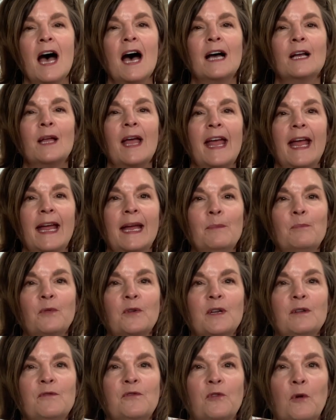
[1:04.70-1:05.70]
an
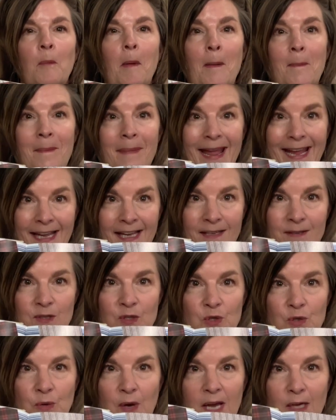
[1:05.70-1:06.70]
apron from a man's
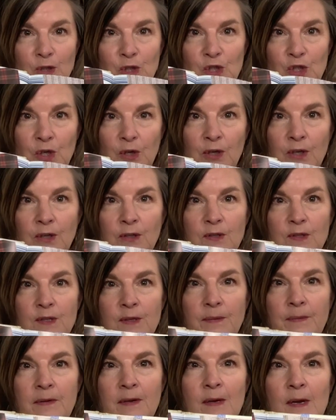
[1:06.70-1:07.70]
dress shirt,
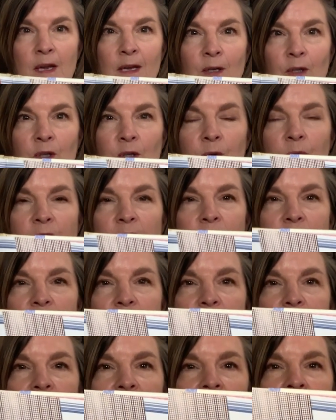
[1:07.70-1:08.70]
you can
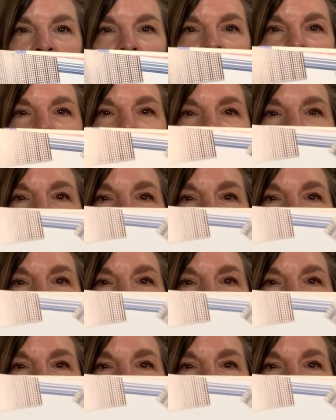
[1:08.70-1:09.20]
see